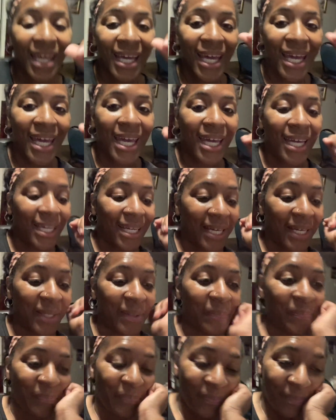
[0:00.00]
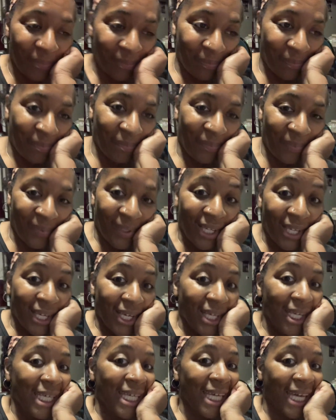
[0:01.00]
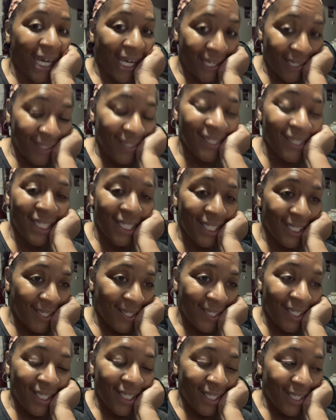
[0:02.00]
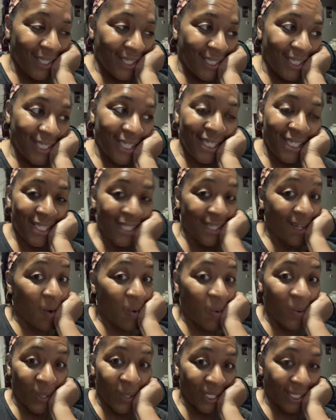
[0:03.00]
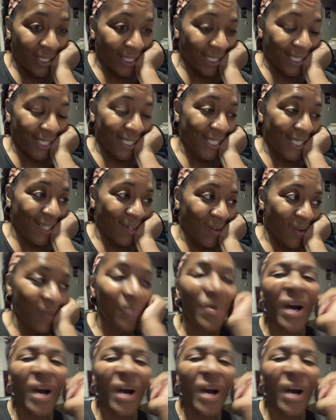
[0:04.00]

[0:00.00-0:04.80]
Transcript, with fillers: And um, yeah, this is hard. This is so hard.